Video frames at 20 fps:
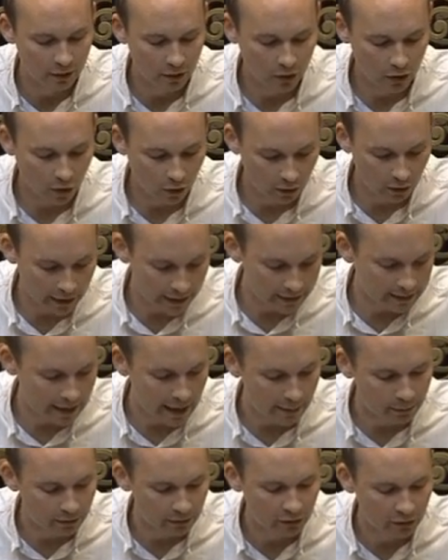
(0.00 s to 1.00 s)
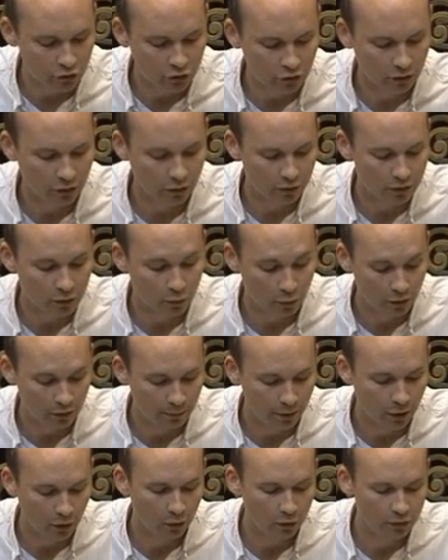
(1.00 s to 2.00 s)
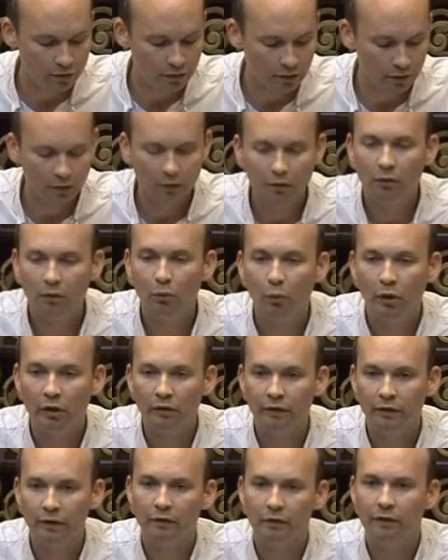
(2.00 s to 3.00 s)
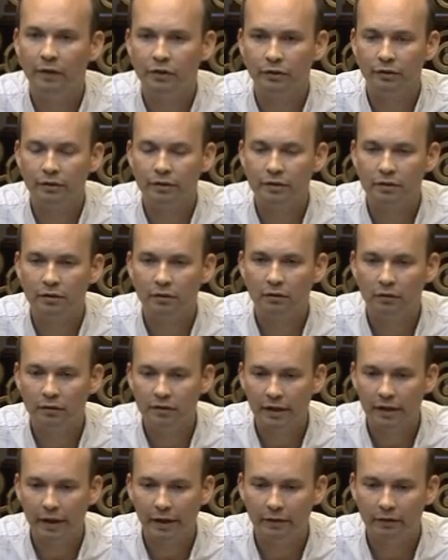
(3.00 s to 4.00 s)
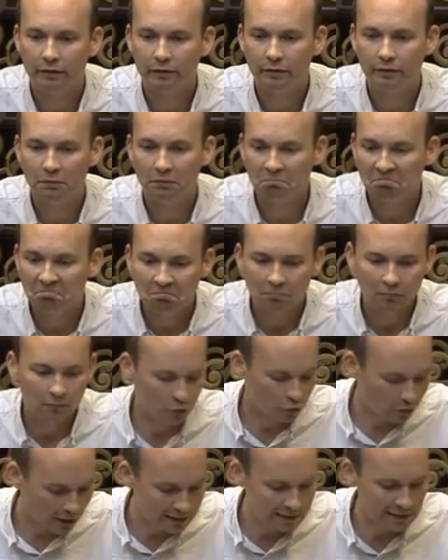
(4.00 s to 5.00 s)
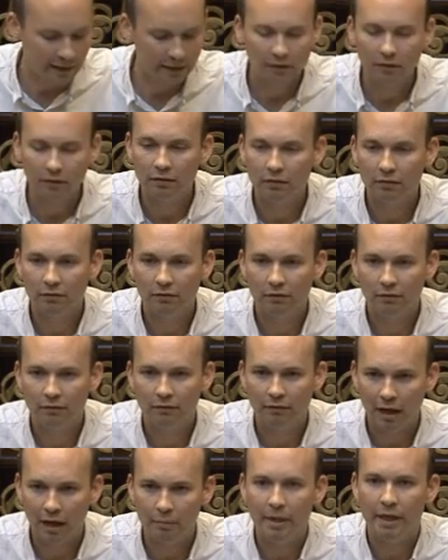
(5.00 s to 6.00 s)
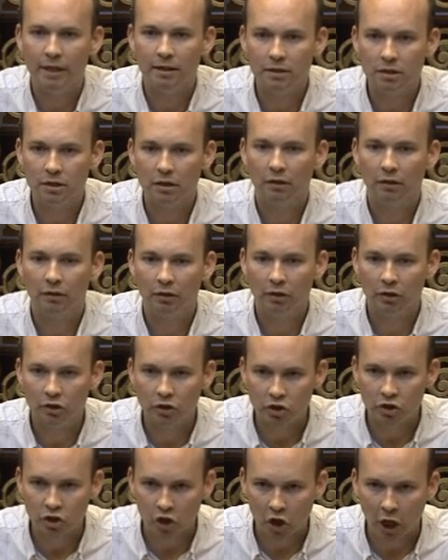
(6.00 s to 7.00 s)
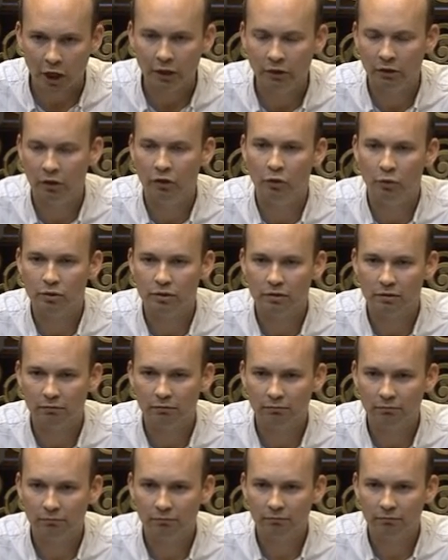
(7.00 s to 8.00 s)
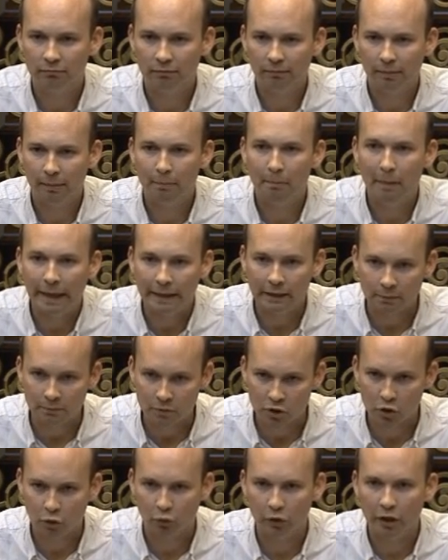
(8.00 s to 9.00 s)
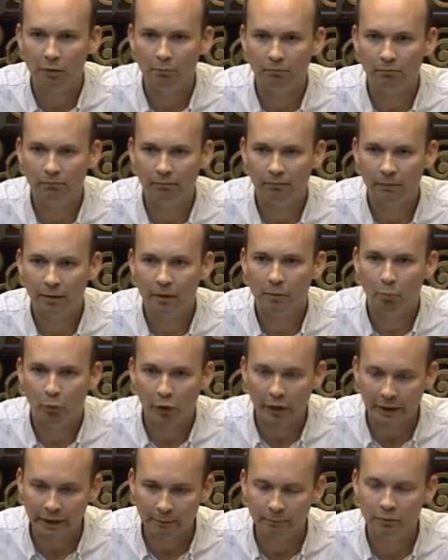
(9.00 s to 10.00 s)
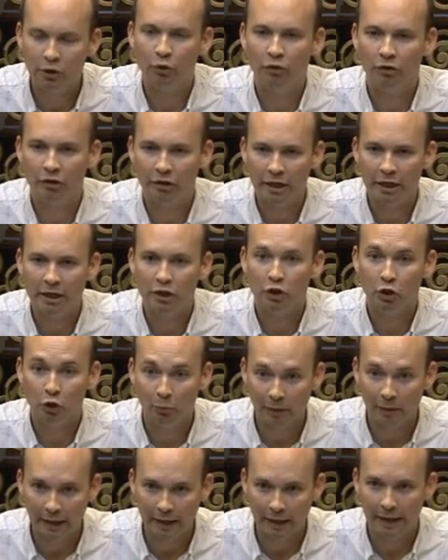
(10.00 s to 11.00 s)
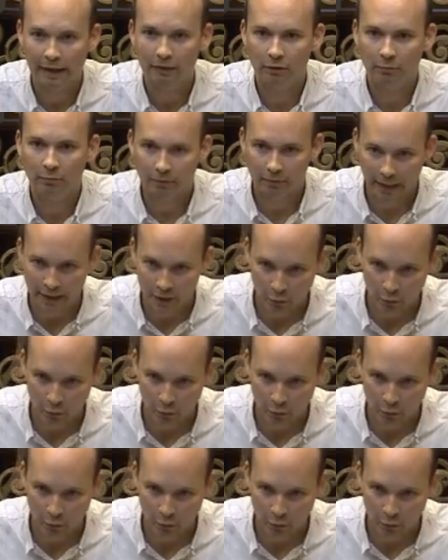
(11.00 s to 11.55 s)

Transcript: unless capital controls were imposed, one of the officials said. Translated, that means tighten the noose, make them scream, bring them to their knees, humiliate them. That's what